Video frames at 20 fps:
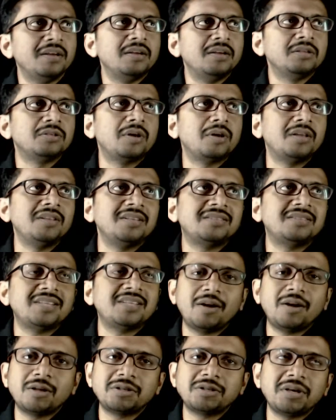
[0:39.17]
So on this side
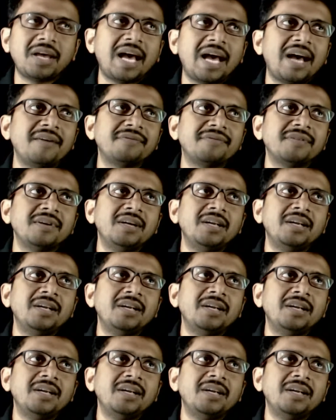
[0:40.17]
also you have